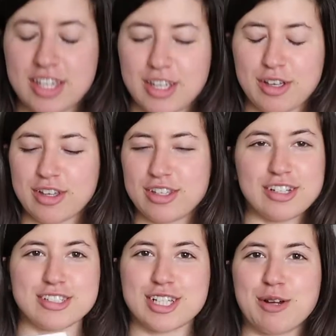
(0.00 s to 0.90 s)
like
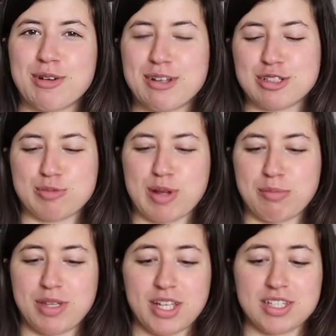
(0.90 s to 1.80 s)
years ago when I was
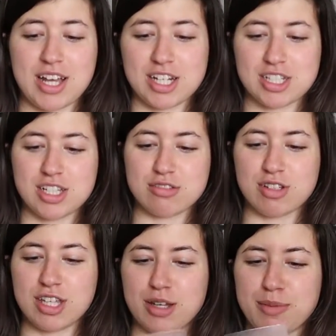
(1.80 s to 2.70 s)
prepping, and it actually has
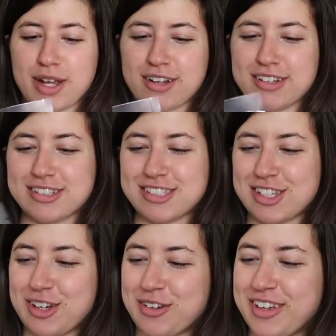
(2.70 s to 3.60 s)
really good macros,
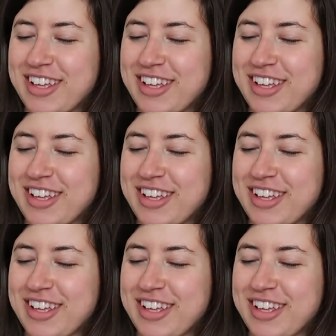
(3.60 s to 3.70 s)
so.